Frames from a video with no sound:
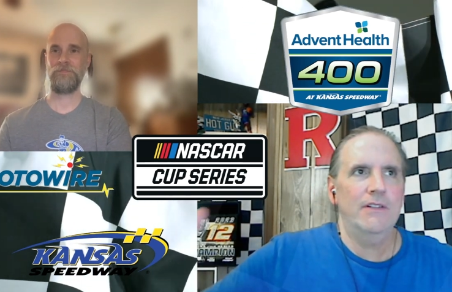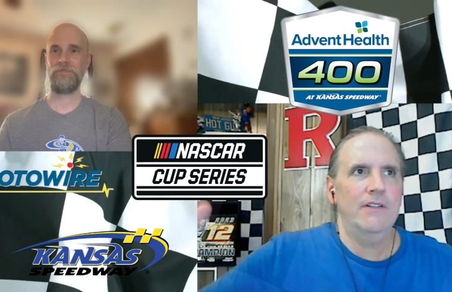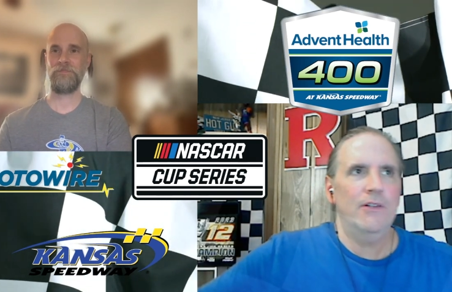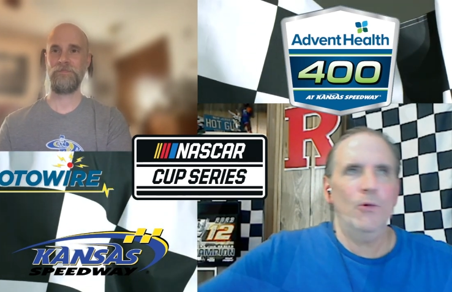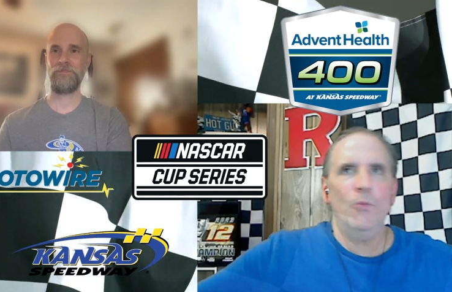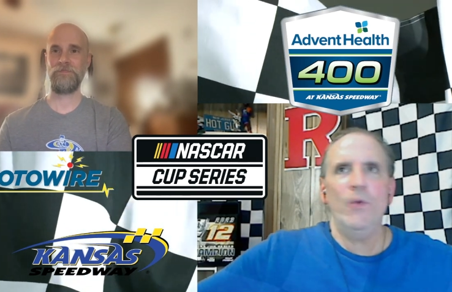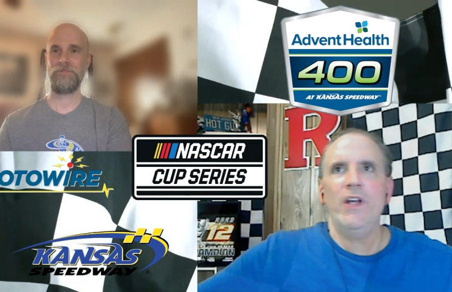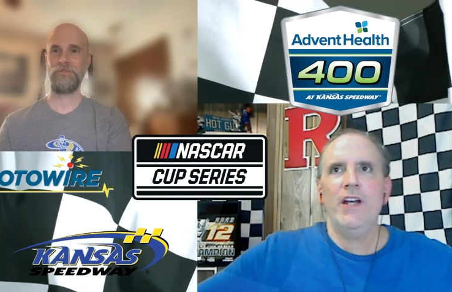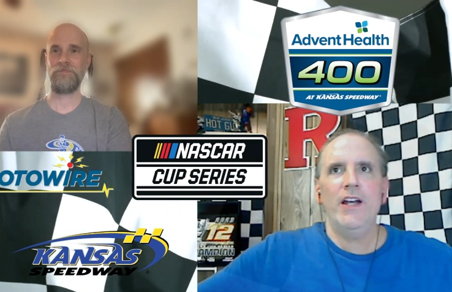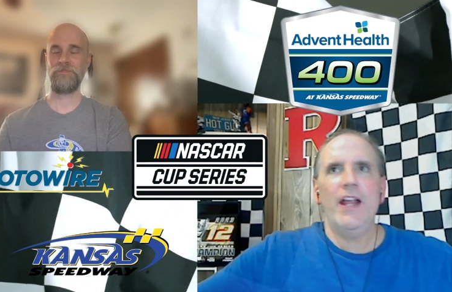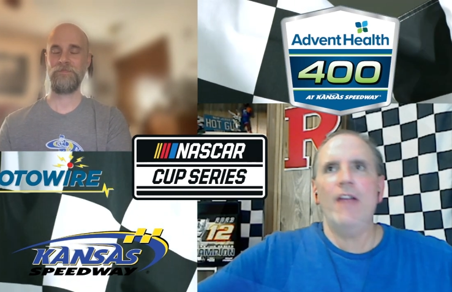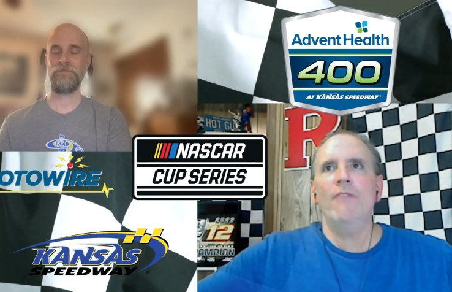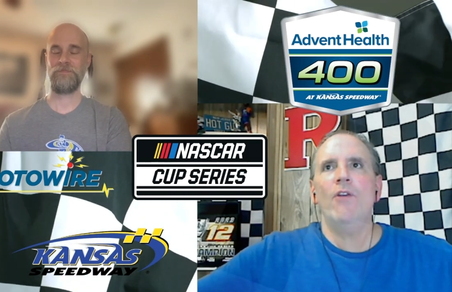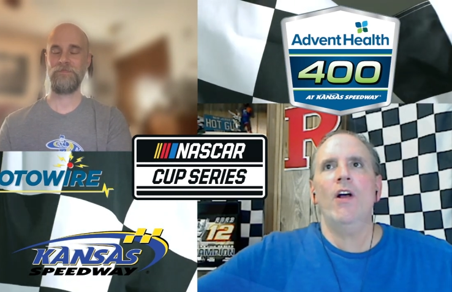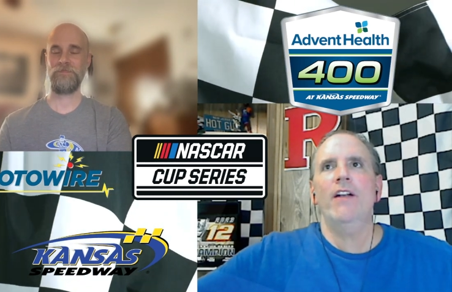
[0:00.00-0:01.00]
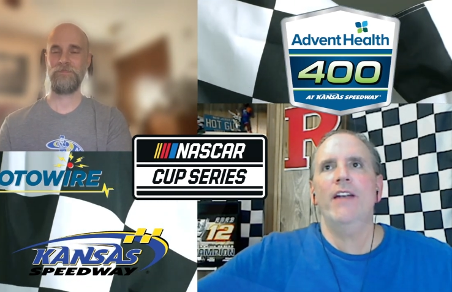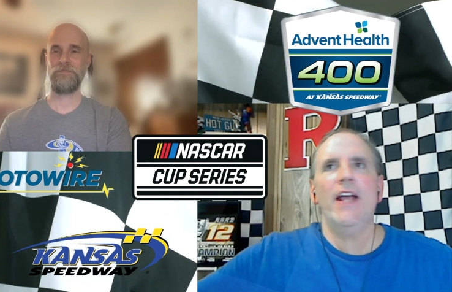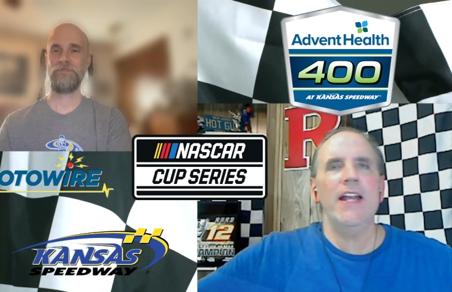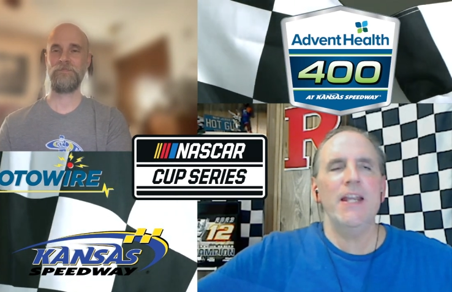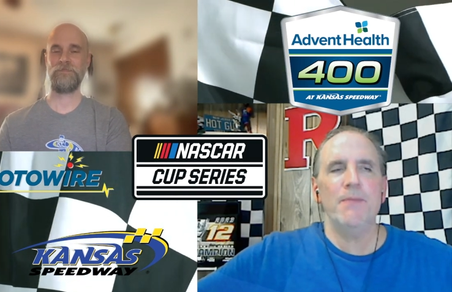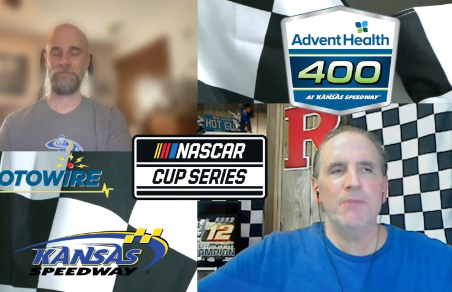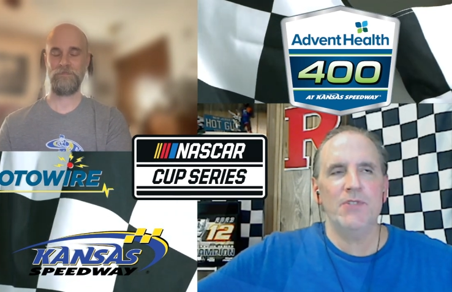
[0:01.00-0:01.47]
Speaker 1: they're winning every,
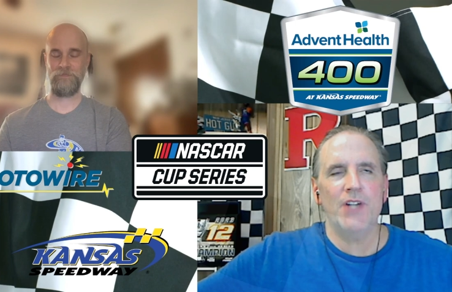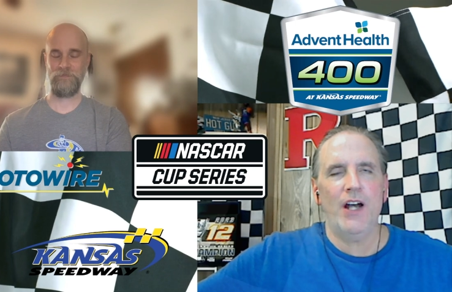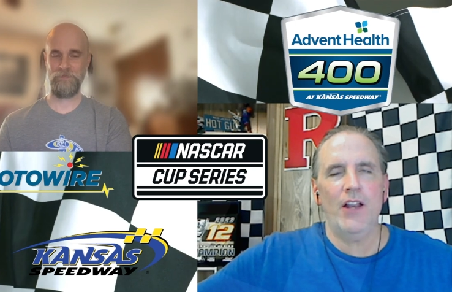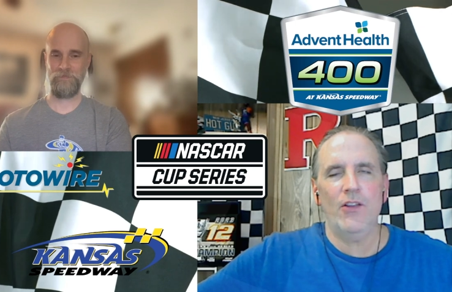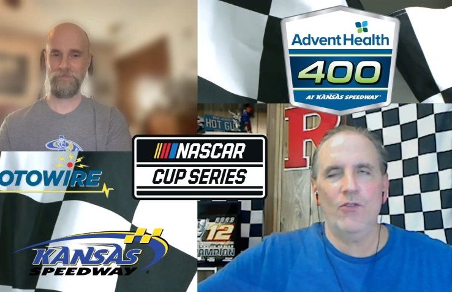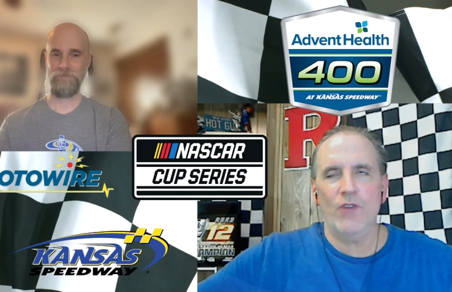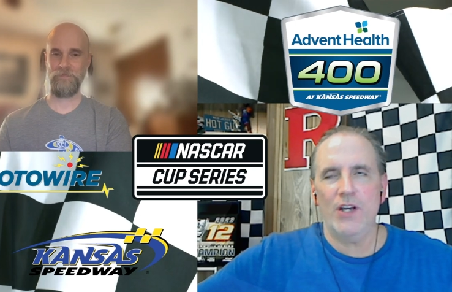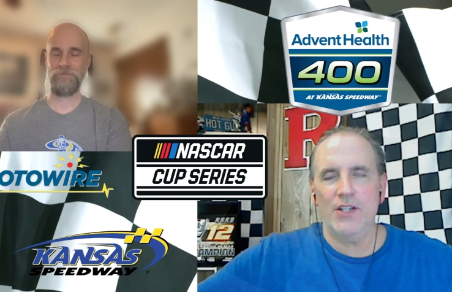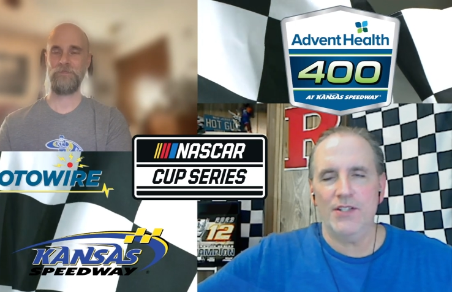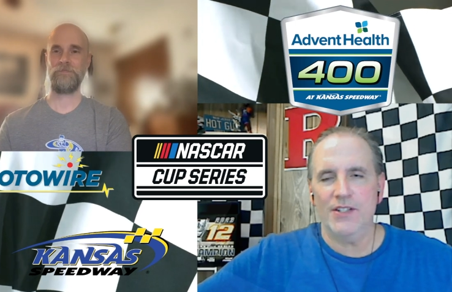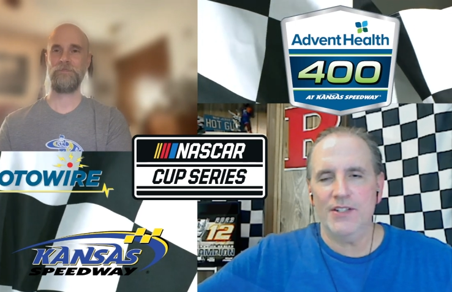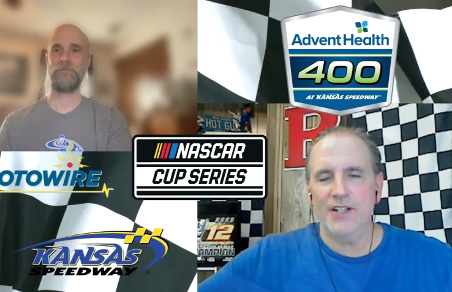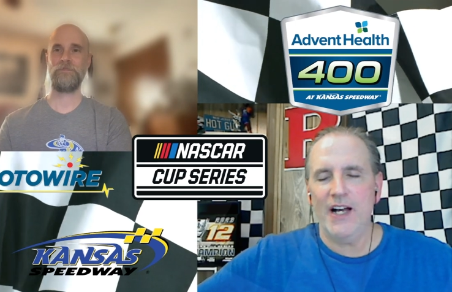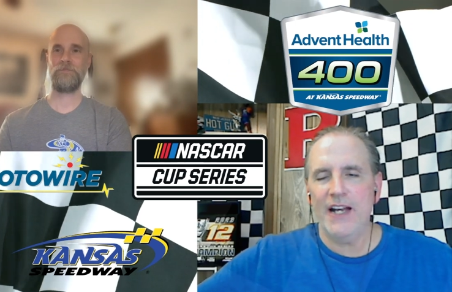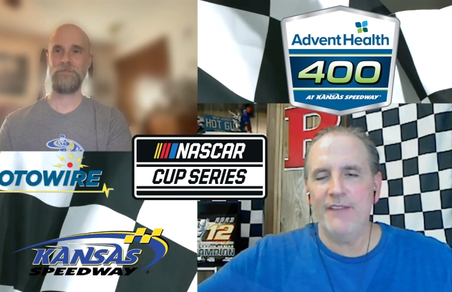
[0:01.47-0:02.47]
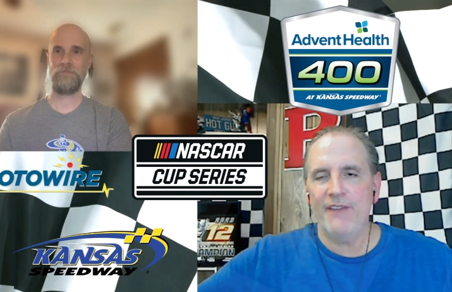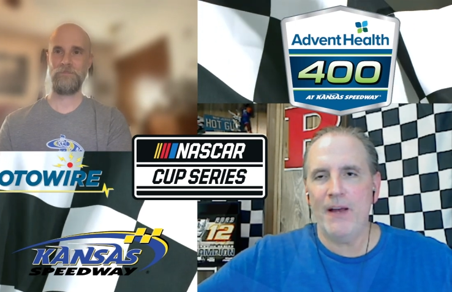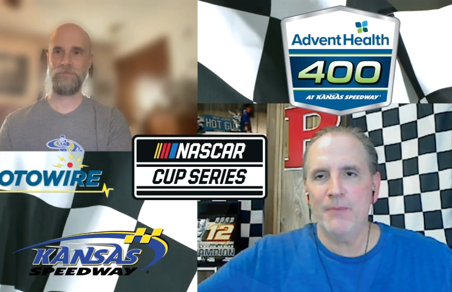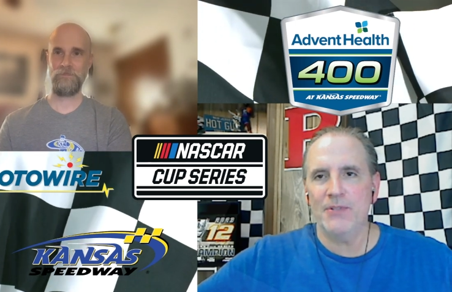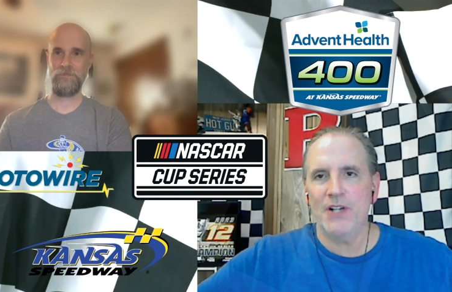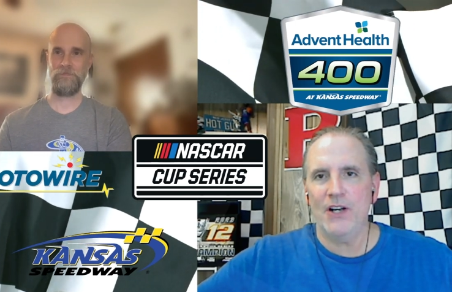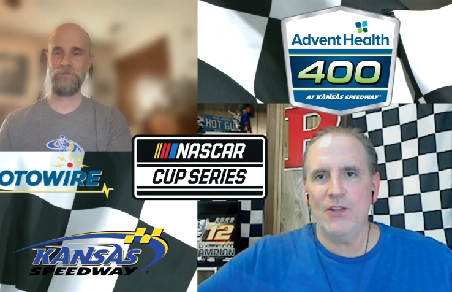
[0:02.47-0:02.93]
90% of the races,
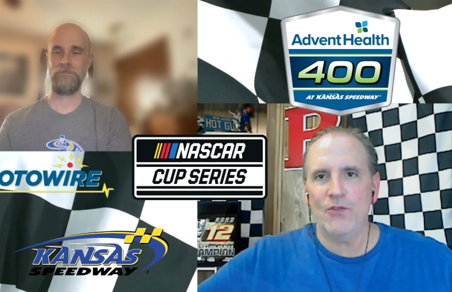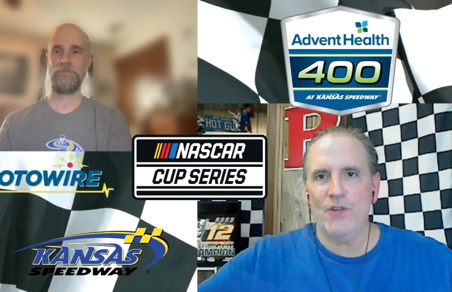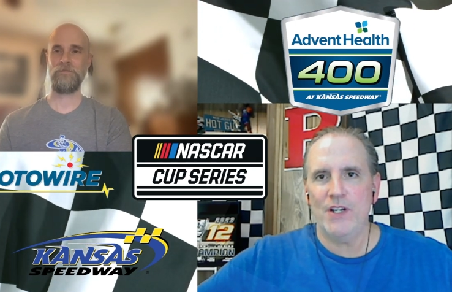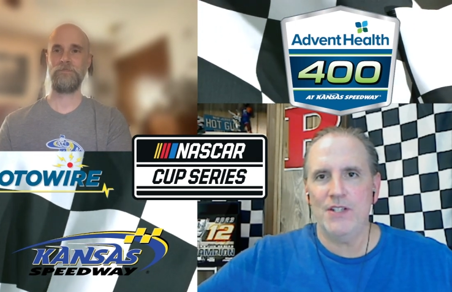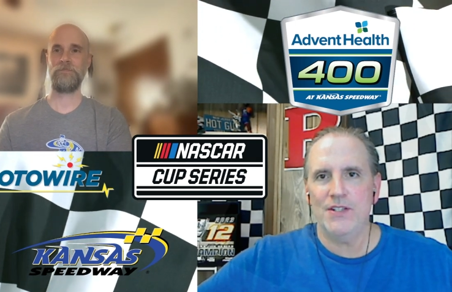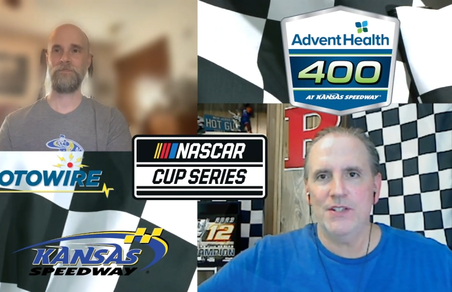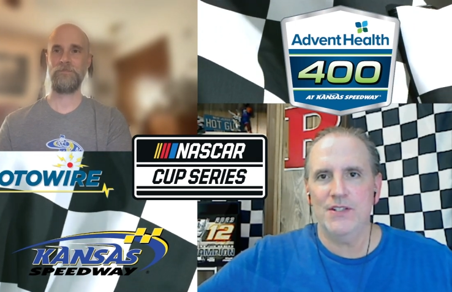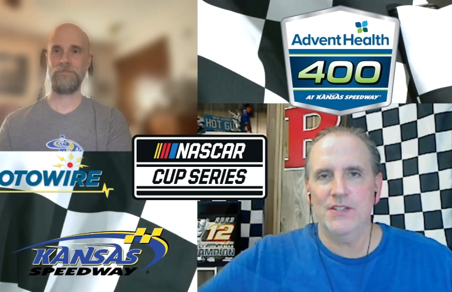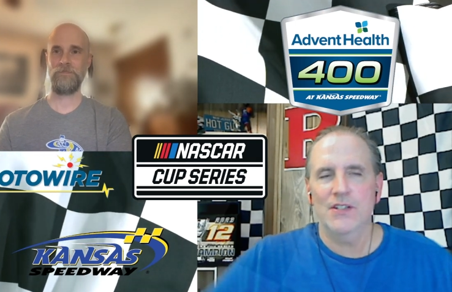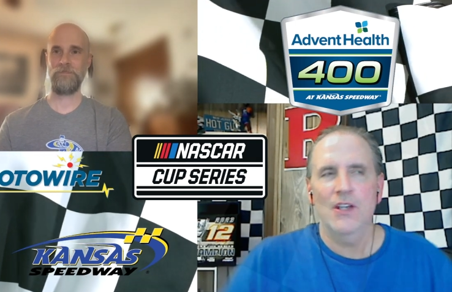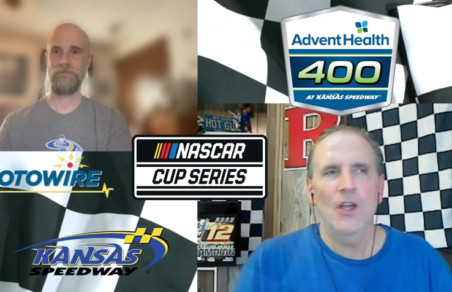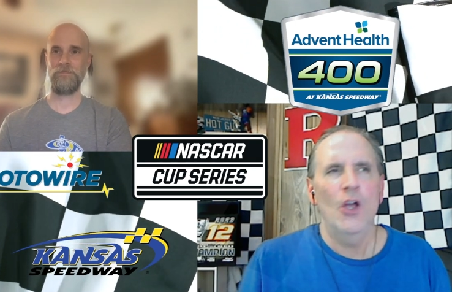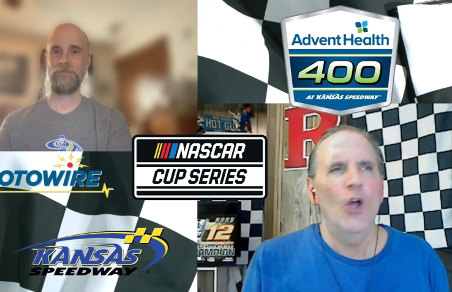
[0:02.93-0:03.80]
95% of the races.